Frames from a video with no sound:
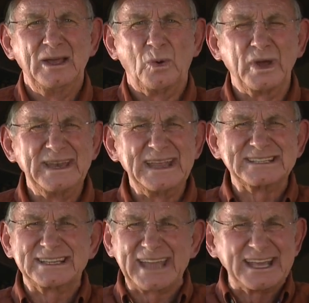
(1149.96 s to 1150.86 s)
What it
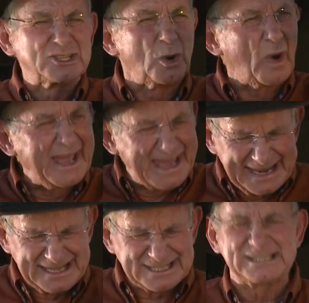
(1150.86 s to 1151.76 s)
does, it takes away
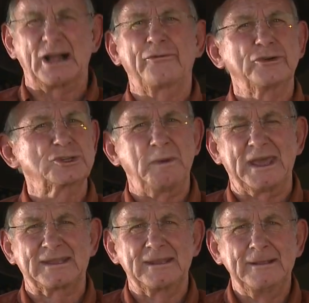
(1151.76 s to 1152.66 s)
any
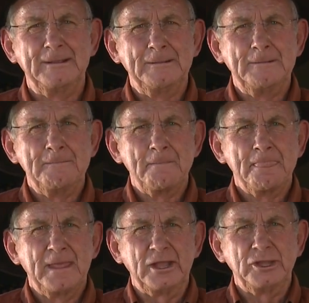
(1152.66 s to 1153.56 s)
self-respect.
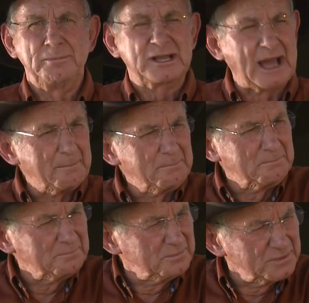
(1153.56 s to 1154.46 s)
And you
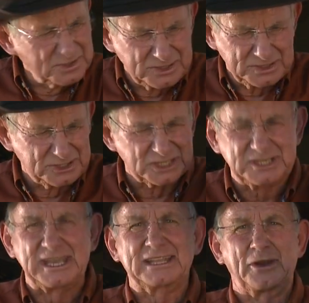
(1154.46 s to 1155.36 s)
become just
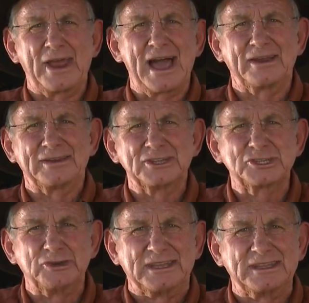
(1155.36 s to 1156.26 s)
kicked around the
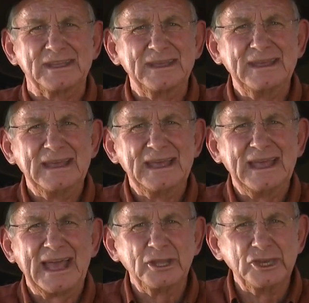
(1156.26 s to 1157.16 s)
street.
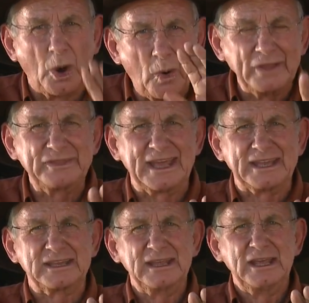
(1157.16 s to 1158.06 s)
And you don't want that.
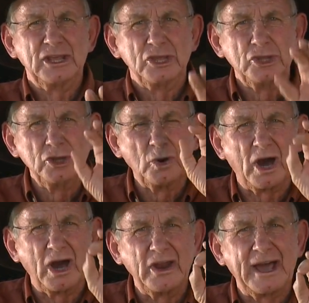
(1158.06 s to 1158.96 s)
You
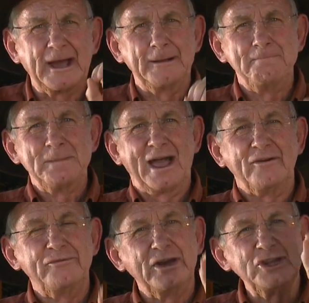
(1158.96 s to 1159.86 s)
are a, a
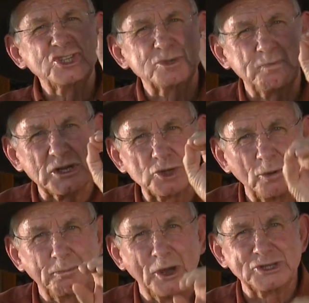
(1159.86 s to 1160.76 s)
very special
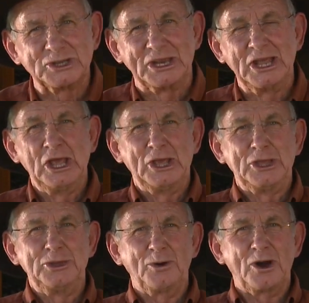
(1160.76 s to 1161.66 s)
person.
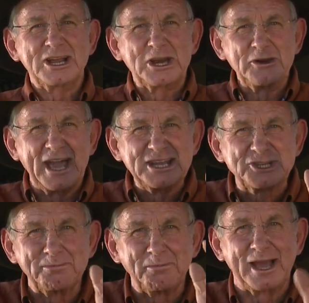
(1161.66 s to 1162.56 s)
You are a
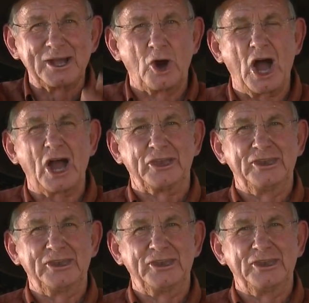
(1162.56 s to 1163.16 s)
creation by God.